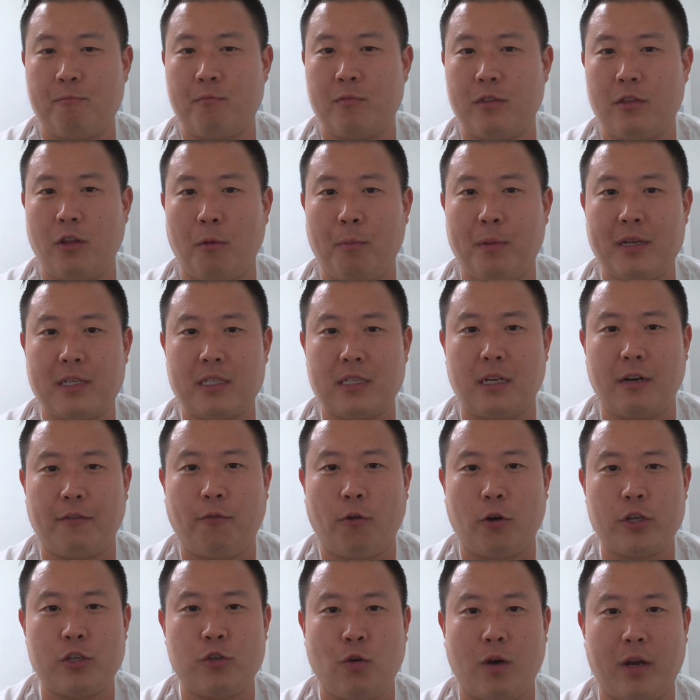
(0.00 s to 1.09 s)
Nobody's going to
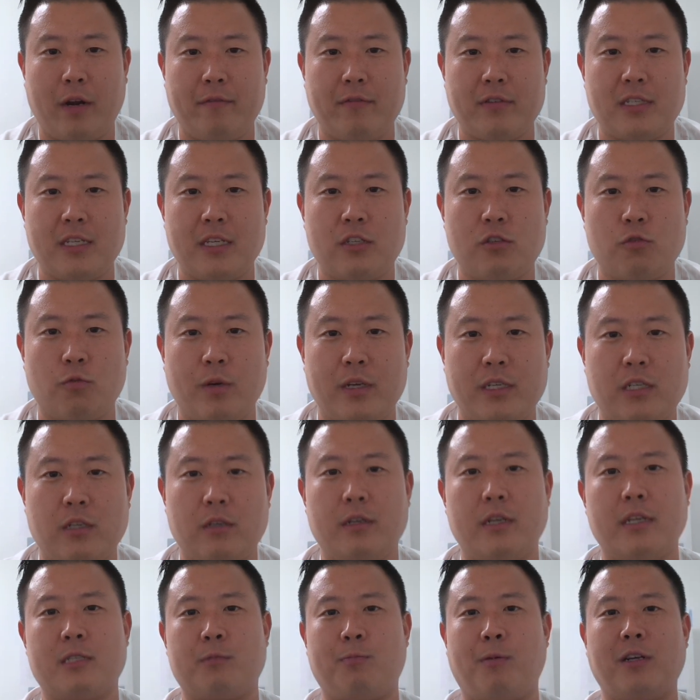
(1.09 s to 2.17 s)
force you out of a situation,
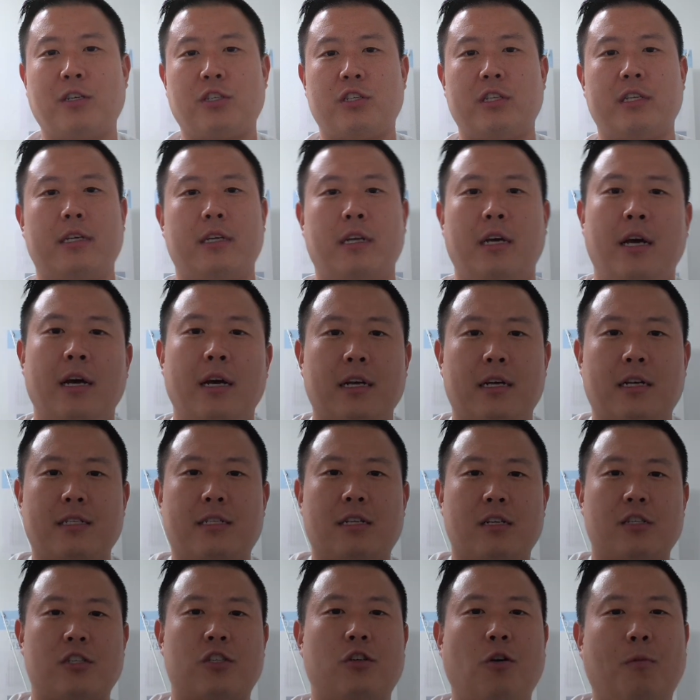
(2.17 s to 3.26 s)
especially because
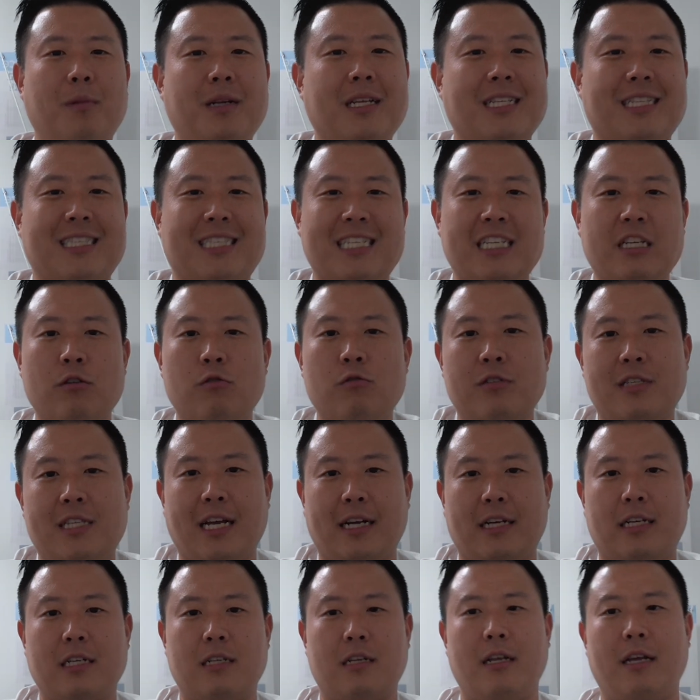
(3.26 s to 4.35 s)
there's so many deals
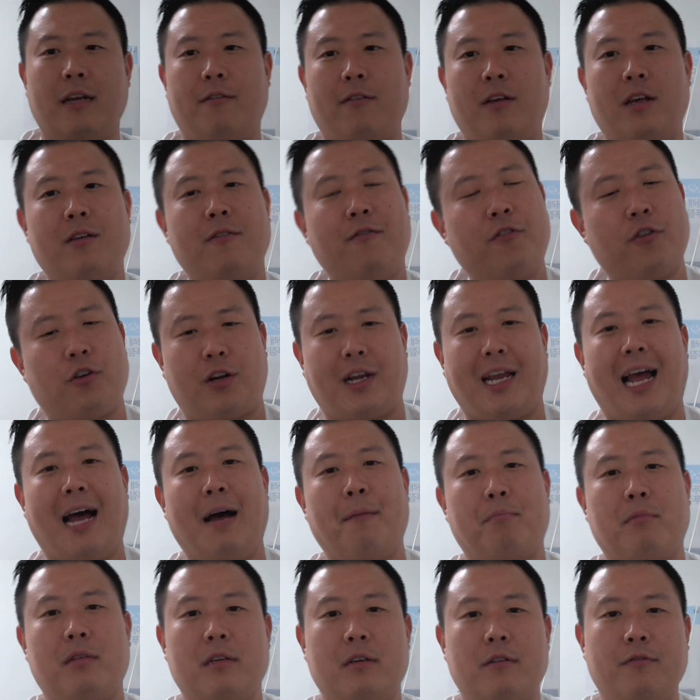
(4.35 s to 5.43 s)
that could, if you're
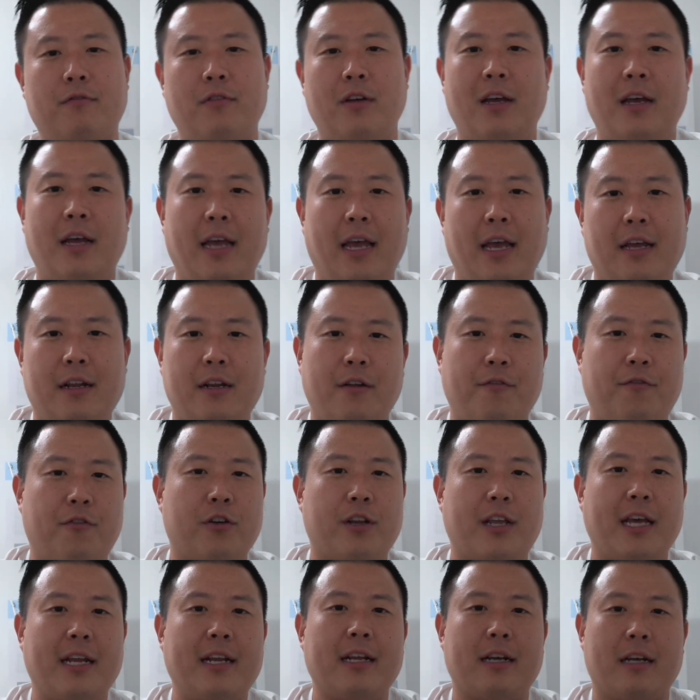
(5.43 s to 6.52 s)
captive and if you're
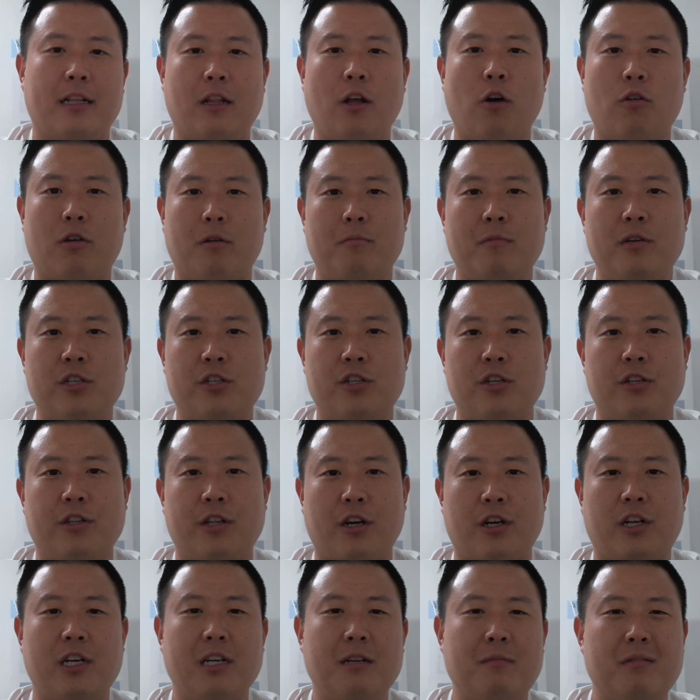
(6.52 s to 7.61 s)
getting a low commission,
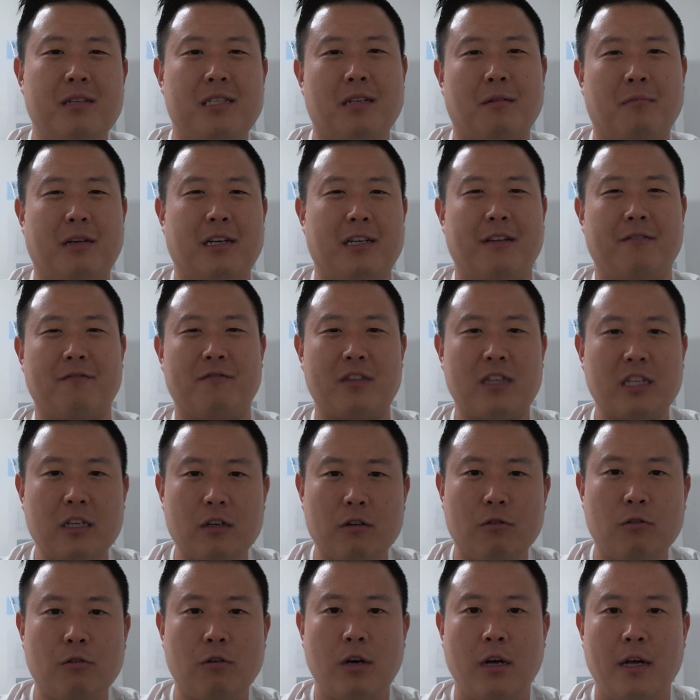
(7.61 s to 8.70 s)
there could be some kind of
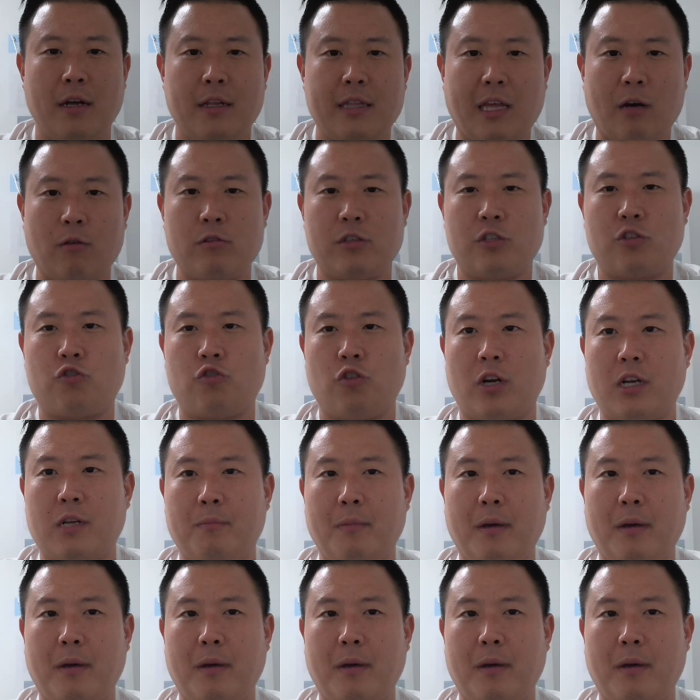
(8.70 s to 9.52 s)
deal that was struck.